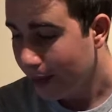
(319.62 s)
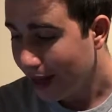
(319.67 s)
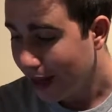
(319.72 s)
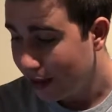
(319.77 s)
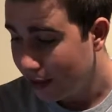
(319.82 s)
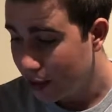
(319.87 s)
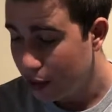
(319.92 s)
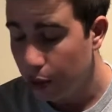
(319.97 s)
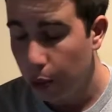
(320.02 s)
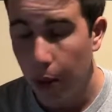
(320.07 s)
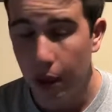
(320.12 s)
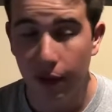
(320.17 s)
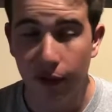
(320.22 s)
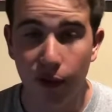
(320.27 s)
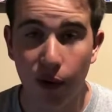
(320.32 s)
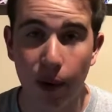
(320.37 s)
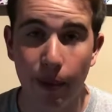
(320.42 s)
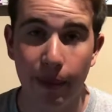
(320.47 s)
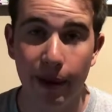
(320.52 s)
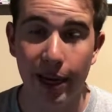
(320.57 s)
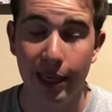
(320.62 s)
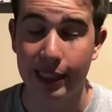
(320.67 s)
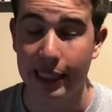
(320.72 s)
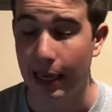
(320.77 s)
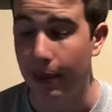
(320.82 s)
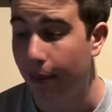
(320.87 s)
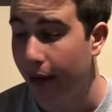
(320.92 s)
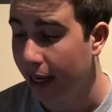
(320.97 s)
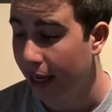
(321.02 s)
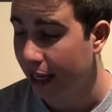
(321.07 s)
for 24 bucks,
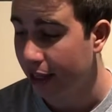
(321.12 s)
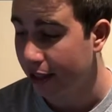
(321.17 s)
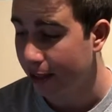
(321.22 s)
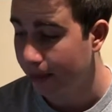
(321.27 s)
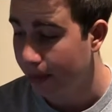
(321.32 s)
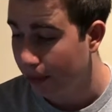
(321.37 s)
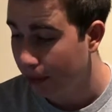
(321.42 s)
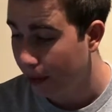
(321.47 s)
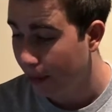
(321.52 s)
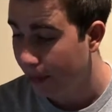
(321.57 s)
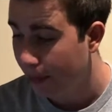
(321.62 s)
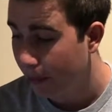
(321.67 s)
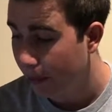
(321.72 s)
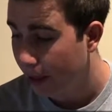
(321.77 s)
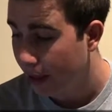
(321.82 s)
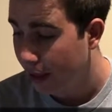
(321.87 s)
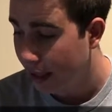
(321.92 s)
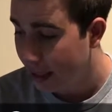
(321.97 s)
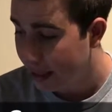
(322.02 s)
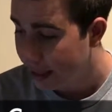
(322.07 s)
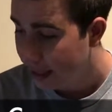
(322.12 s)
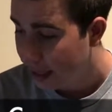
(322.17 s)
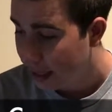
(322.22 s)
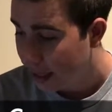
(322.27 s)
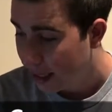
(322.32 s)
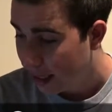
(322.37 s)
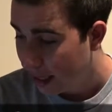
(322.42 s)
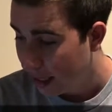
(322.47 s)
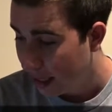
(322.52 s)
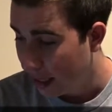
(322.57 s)
I might actually pull up on one of these
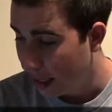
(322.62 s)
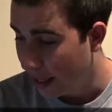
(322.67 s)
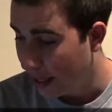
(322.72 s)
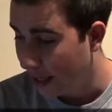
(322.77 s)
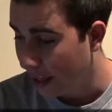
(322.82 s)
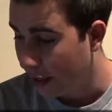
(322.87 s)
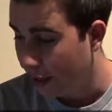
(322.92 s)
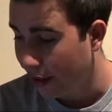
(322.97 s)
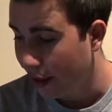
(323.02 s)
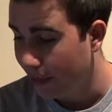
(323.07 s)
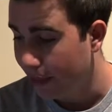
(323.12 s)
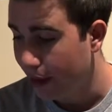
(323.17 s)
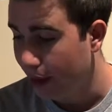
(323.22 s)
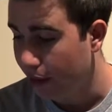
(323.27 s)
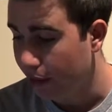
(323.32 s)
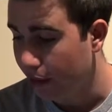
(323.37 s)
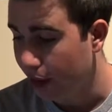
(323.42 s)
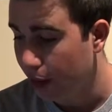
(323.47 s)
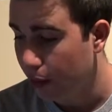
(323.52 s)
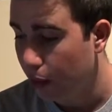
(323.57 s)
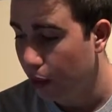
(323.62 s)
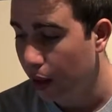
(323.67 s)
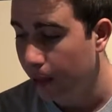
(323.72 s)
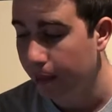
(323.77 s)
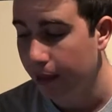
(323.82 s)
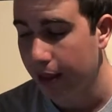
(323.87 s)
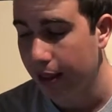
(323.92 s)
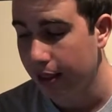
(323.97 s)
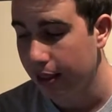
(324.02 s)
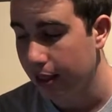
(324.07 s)
and grab that red one
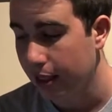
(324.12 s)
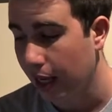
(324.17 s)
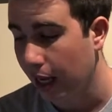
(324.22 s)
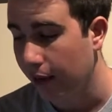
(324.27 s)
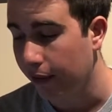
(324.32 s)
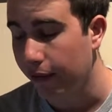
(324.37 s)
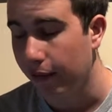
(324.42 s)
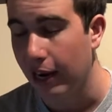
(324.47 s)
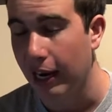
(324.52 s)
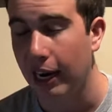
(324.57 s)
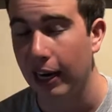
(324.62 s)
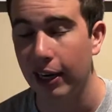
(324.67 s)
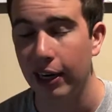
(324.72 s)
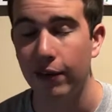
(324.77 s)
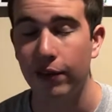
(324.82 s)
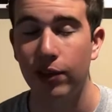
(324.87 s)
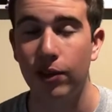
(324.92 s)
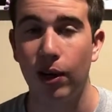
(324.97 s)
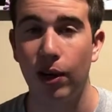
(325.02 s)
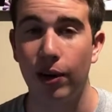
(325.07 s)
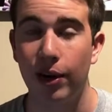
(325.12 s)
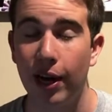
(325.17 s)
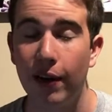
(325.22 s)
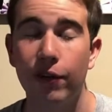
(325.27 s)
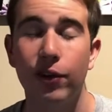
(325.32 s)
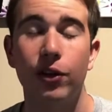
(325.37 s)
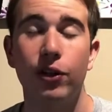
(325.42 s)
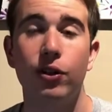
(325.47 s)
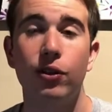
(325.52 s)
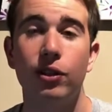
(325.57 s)
because it's kind of fire. Even though I'll
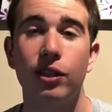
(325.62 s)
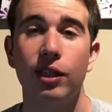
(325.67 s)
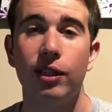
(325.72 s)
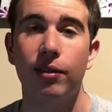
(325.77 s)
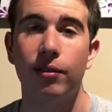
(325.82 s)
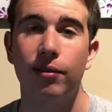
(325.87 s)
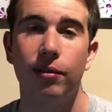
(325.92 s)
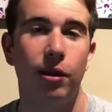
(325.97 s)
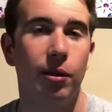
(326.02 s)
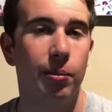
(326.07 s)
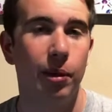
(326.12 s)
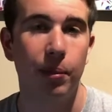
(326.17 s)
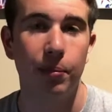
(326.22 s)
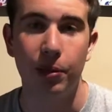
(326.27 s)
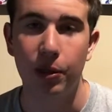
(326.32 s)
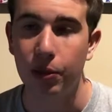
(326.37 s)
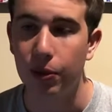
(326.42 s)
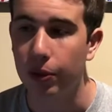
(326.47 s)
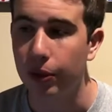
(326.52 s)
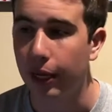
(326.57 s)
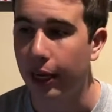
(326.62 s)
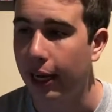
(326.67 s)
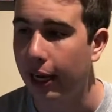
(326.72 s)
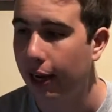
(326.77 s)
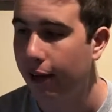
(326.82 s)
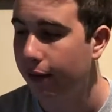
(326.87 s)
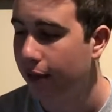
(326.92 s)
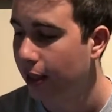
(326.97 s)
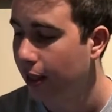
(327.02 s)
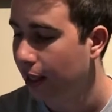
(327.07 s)
never use it, it might be cool to
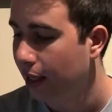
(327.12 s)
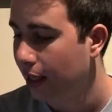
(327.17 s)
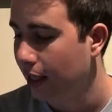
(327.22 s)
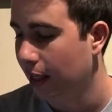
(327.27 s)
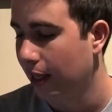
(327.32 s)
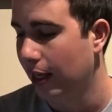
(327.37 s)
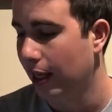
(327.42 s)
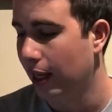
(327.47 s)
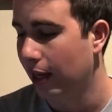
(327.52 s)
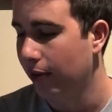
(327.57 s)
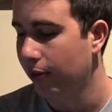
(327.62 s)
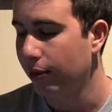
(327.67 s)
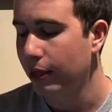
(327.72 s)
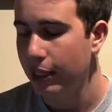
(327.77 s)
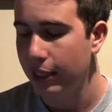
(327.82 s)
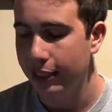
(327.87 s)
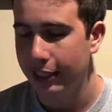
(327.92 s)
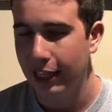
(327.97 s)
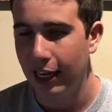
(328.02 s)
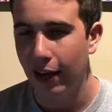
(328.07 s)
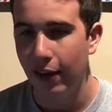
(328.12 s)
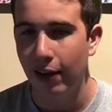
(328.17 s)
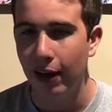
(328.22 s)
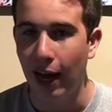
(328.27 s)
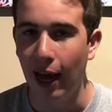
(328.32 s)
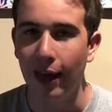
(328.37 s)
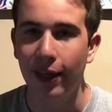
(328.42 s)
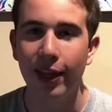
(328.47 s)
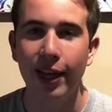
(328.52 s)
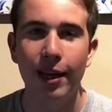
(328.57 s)
have. Resell,
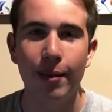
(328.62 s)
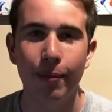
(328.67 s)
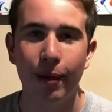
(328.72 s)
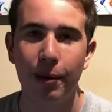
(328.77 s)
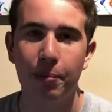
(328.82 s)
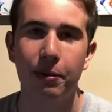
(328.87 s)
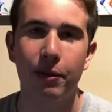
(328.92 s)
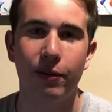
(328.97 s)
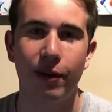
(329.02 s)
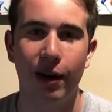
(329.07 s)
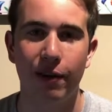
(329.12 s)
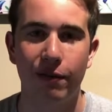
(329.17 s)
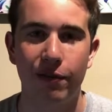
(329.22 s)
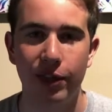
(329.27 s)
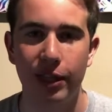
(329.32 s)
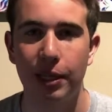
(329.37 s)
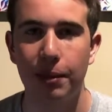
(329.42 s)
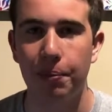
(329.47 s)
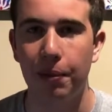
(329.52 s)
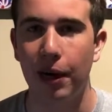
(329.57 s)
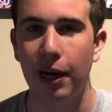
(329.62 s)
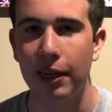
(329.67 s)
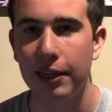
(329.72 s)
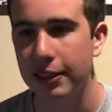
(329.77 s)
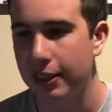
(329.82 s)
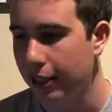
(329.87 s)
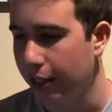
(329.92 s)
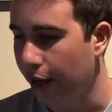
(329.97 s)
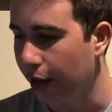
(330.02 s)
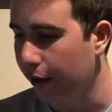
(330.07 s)
I think it might be around 50 bucks.
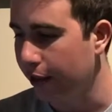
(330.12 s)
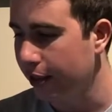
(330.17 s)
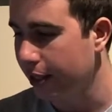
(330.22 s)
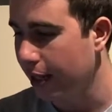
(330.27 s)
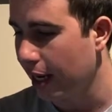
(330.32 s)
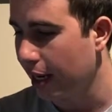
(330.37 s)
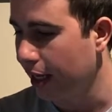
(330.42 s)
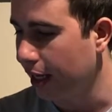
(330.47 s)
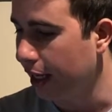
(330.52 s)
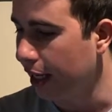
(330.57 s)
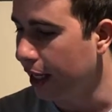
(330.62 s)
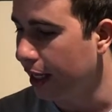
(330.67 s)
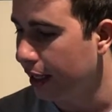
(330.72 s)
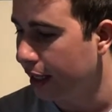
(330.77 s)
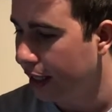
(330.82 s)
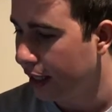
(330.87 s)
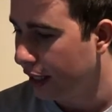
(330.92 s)
You know, it's kind of neat.